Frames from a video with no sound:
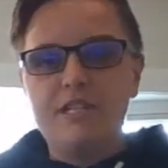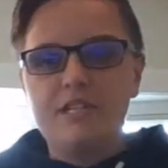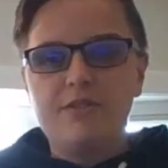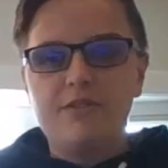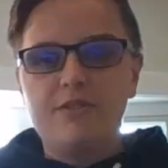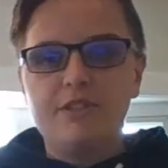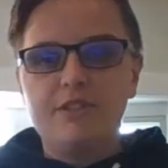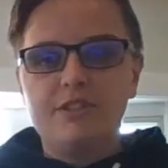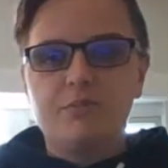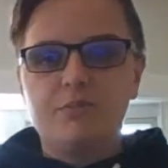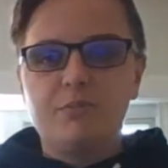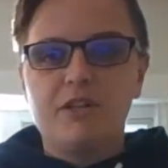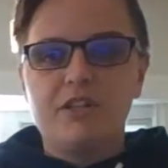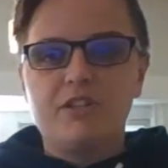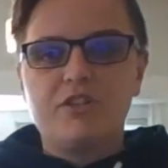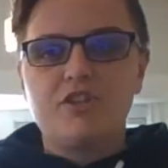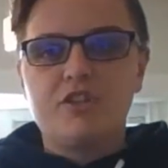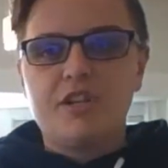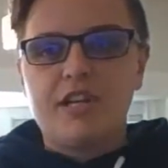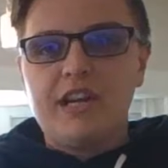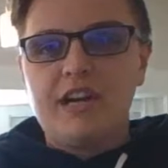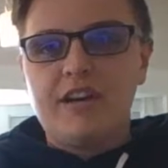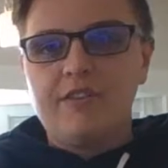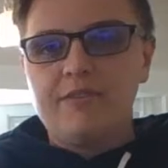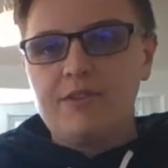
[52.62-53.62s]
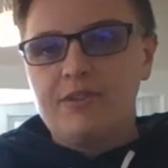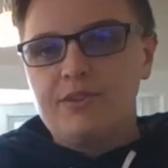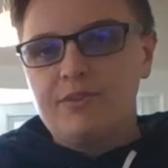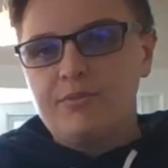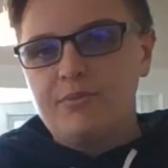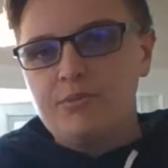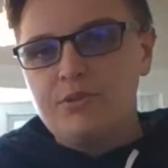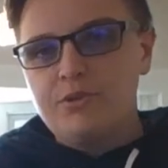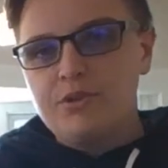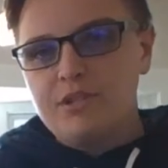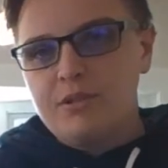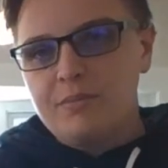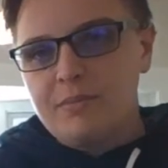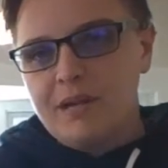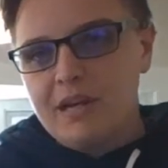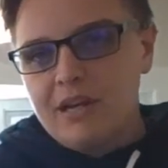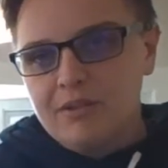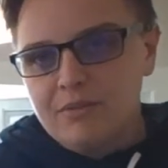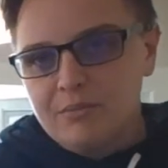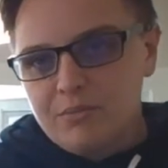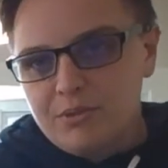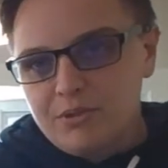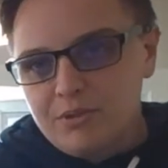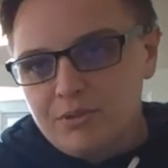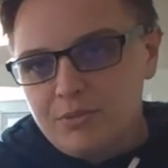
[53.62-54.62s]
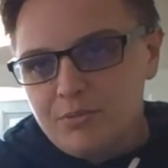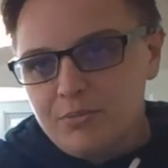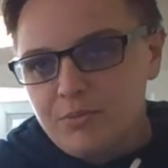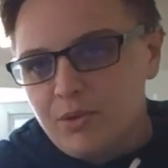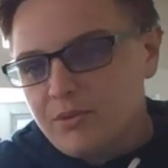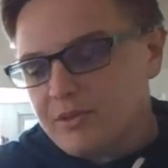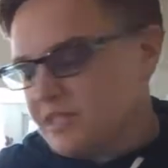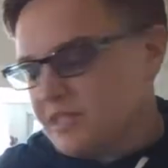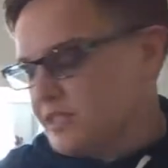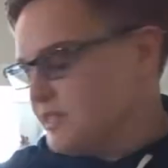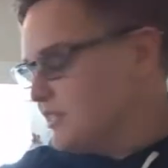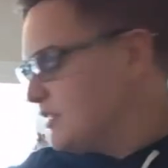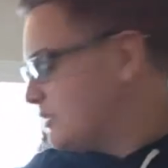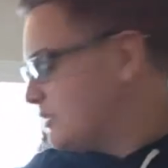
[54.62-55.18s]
need this much. I have a good amount, but you won't need